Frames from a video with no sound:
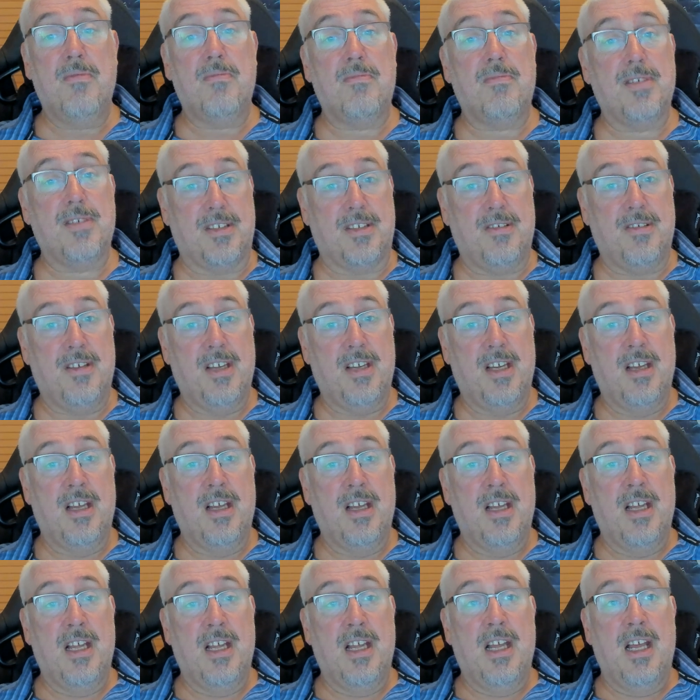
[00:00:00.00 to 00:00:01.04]
prison.
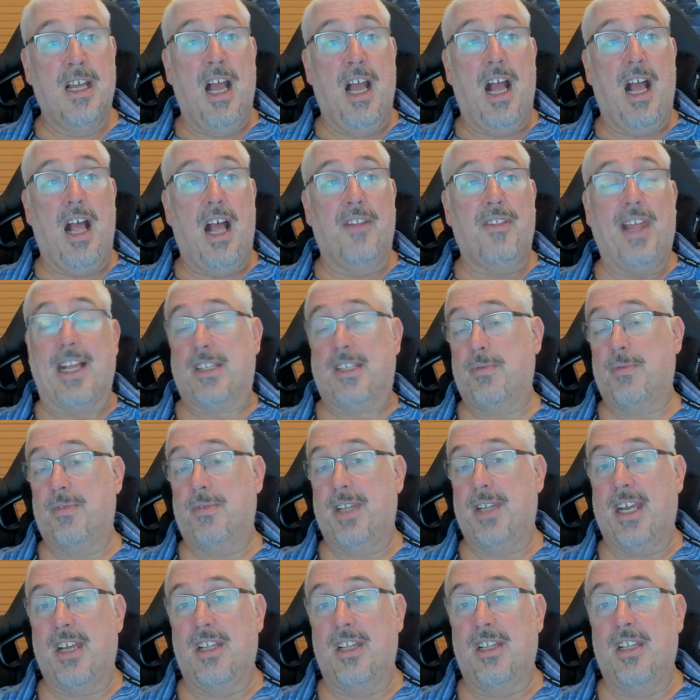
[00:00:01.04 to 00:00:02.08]
And that's when
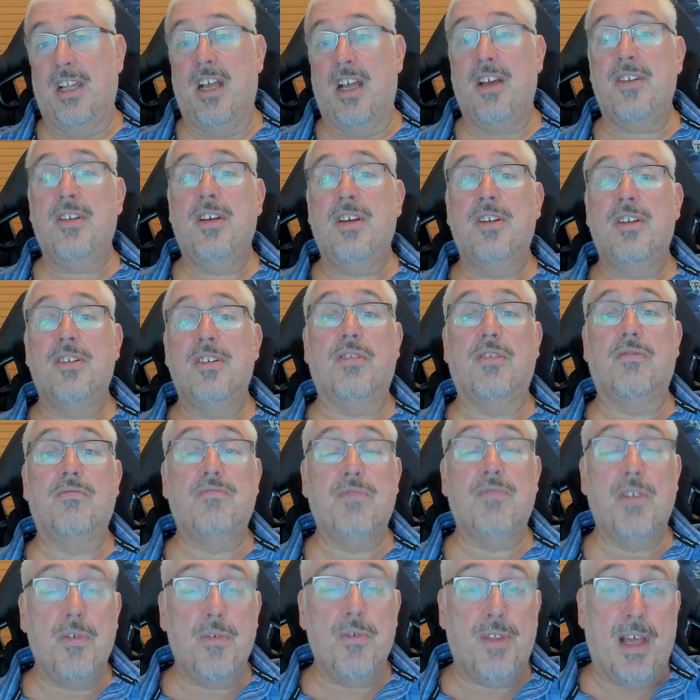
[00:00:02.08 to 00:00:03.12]
they can learn to
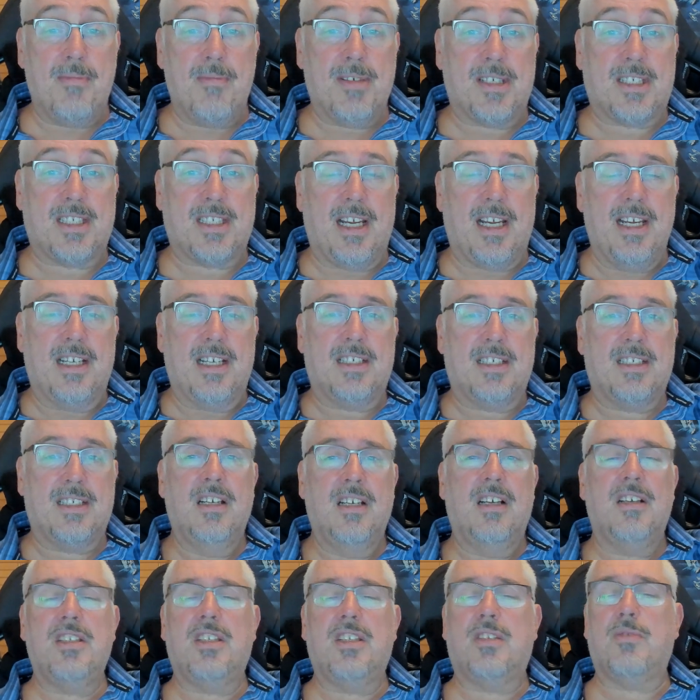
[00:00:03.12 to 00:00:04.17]
rue their mistakes
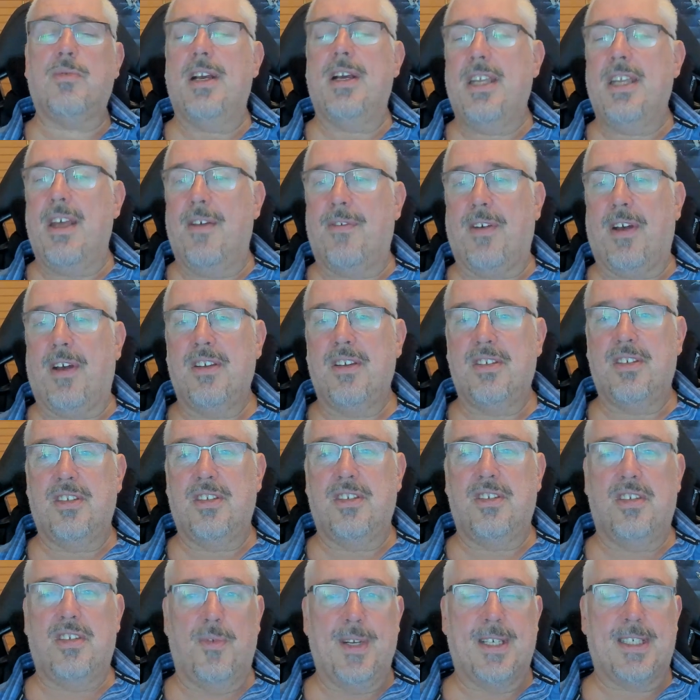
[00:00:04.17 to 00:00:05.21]
and swear never to
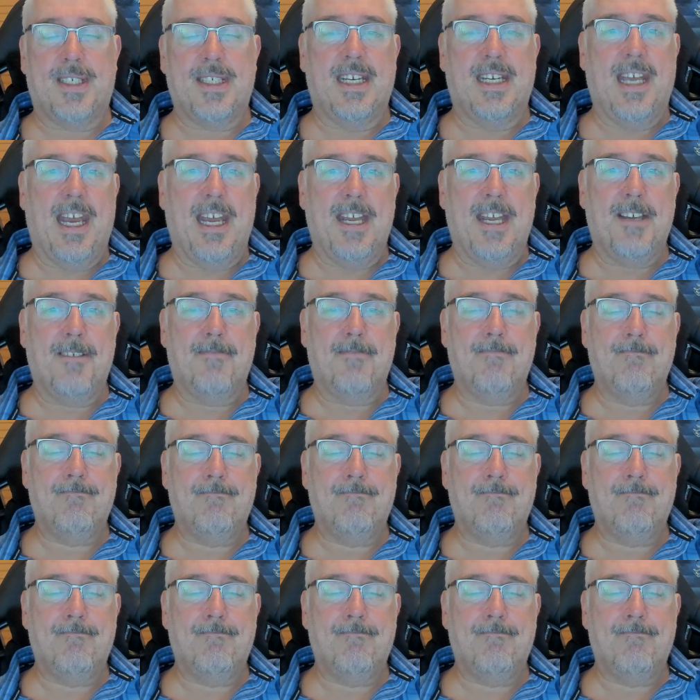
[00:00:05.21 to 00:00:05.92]
do it again.